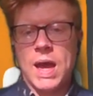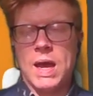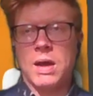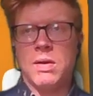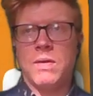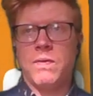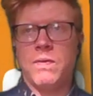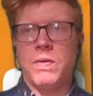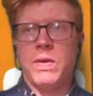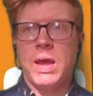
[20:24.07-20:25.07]

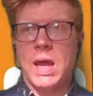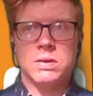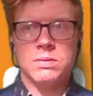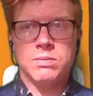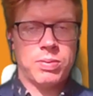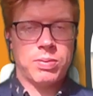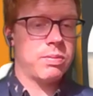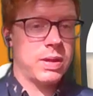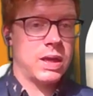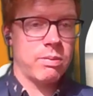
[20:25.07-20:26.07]
and
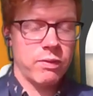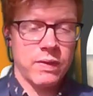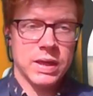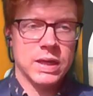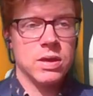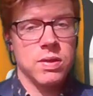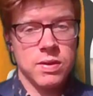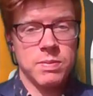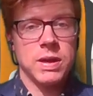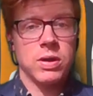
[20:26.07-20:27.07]
possibly a number of other
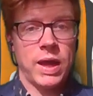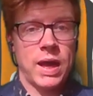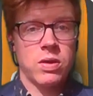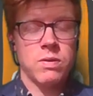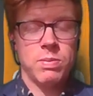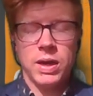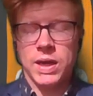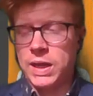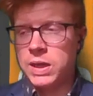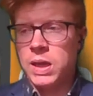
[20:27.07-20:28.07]
conditions depending on how you
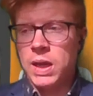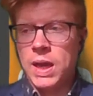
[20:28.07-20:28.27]
pollinate.